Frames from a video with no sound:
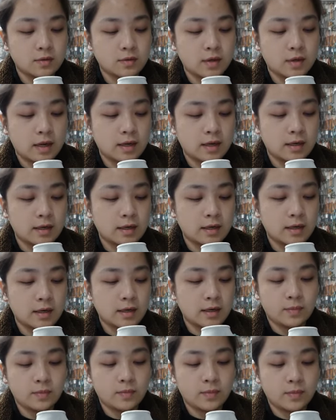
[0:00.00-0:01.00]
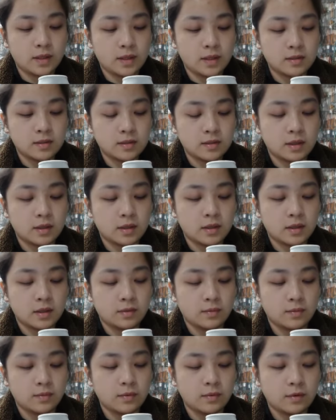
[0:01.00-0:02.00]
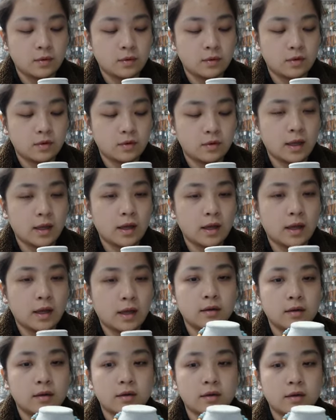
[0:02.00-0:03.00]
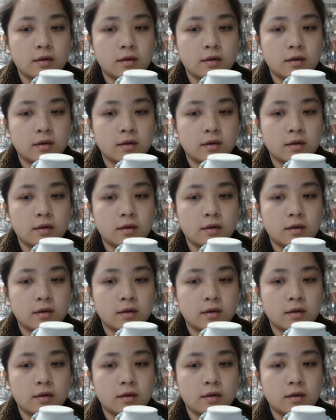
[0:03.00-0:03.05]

roundel beads in blue color.